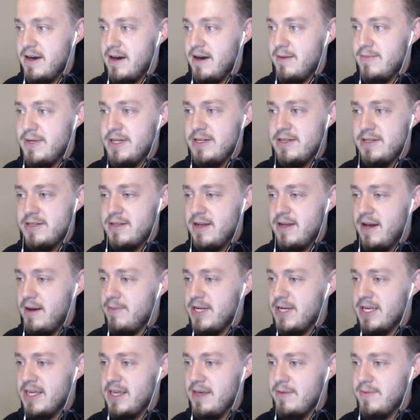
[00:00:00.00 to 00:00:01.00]

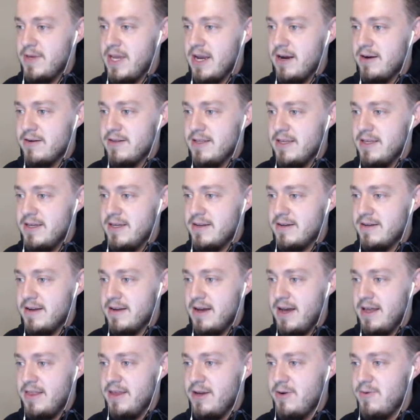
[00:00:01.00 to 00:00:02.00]
gonna keep Carol in.
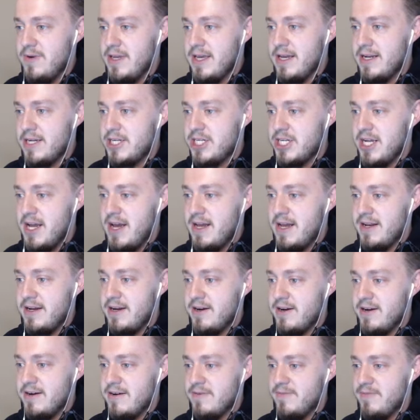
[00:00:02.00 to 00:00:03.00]
I think we got a shot
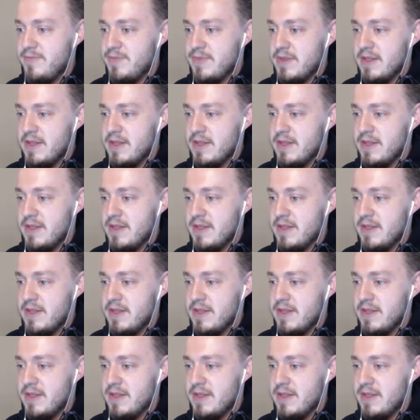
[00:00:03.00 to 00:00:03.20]
here.